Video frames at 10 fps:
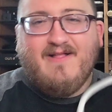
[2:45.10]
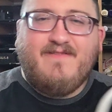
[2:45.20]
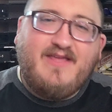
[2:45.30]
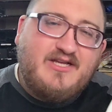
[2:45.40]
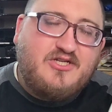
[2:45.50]

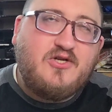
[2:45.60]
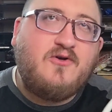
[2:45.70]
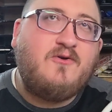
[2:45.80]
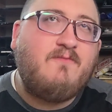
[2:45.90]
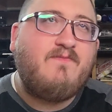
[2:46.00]
The
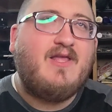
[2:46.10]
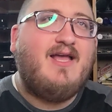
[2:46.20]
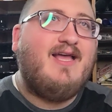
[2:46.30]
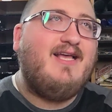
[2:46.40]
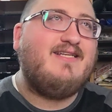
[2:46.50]
issue
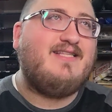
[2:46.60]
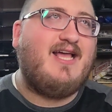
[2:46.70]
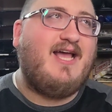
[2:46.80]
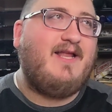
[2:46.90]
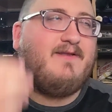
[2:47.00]
is
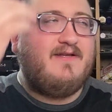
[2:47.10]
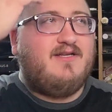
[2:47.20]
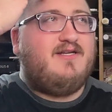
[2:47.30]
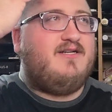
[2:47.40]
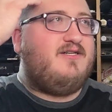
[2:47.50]
that
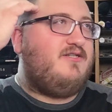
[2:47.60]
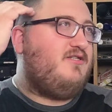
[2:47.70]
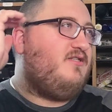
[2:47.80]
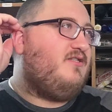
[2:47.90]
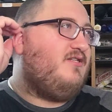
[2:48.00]

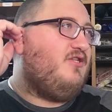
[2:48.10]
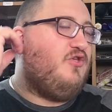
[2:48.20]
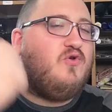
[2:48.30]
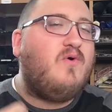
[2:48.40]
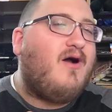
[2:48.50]

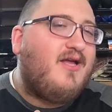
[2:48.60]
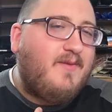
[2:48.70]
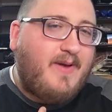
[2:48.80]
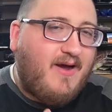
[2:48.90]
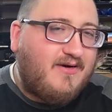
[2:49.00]
you are the
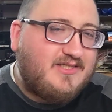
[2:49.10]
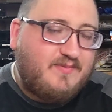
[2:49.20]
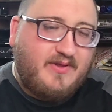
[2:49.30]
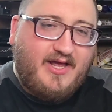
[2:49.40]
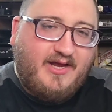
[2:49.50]
power
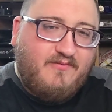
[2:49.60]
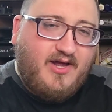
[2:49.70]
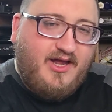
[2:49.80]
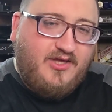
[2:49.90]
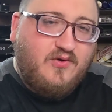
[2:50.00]
supply,
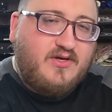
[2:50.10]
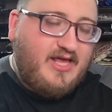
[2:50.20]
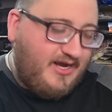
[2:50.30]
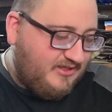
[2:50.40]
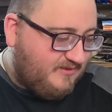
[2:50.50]
right? You're
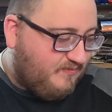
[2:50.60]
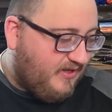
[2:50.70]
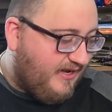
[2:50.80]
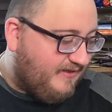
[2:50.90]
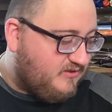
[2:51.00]
the air
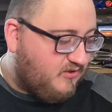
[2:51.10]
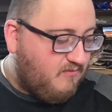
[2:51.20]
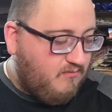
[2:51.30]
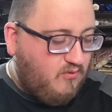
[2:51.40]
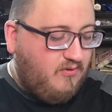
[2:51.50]
supply. So the
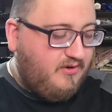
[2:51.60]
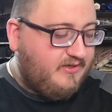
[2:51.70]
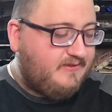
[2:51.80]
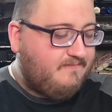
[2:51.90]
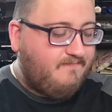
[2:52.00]

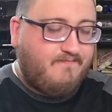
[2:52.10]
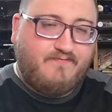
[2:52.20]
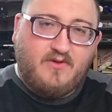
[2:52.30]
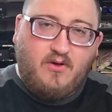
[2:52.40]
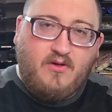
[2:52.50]
more
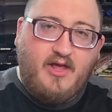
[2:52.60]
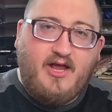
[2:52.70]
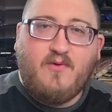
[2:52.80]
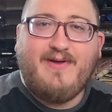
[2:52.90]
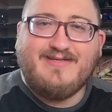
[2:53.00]

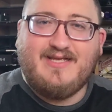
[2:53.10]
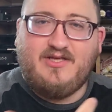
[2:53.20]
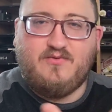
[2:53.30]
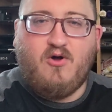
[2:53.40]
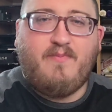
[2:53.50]
airways that
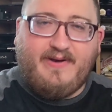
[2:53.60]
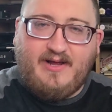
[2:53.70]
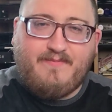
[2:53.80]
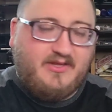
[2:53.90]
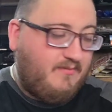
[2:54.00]
you open
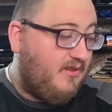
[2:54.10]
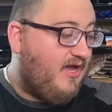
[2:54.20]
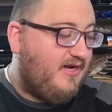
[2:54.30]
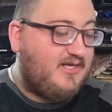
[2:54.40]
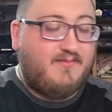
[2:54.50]
up on the
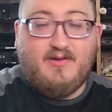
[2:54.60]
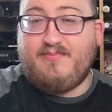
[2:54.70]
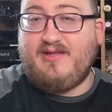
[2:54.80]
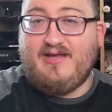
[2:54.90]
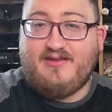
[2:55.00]
melodica by
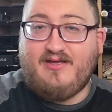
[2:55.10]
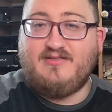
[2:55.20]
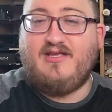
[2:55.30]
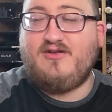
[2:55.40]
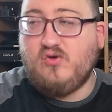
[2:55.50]
playing
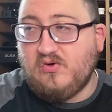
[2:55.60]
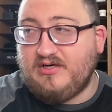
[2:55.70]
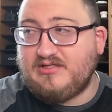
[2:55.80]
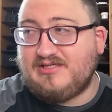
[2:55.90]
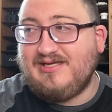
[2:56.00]
things like
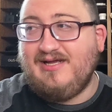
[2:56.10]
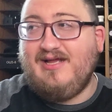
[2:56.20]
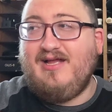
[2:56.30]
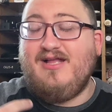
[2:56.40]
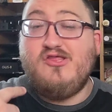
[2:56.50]
chords,
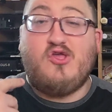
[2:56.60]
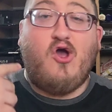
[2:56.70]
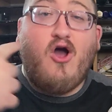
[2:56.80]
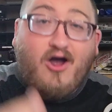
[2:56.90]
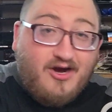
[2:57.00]
the
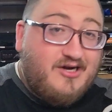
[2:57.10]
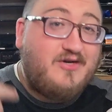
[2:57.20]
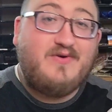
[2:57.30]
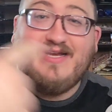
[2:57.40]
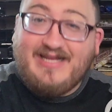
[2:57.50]

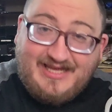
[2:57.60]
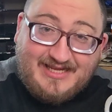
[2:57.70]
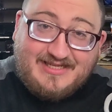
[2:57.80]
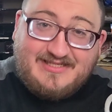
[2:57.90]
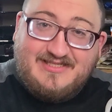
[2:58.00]
harder it
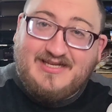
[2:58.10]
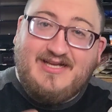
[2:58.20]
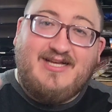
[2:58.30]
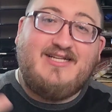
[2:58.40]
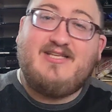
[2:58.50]
is
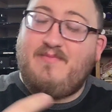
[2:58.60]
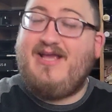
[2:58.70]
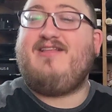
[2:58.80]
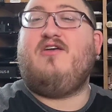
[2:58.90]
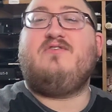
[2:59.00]
to
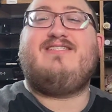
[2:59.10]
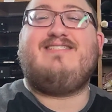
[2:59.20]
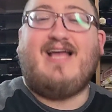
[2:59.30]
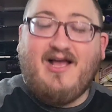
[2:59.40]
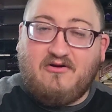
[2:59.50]
make those
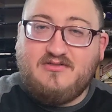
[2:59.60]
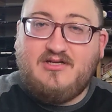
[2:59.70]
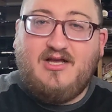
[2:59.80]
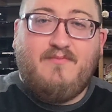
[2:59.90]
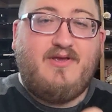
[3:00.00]
sound
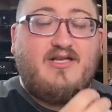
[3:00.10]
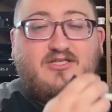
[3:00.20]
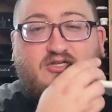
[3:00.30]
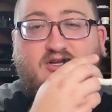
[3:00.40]
because you're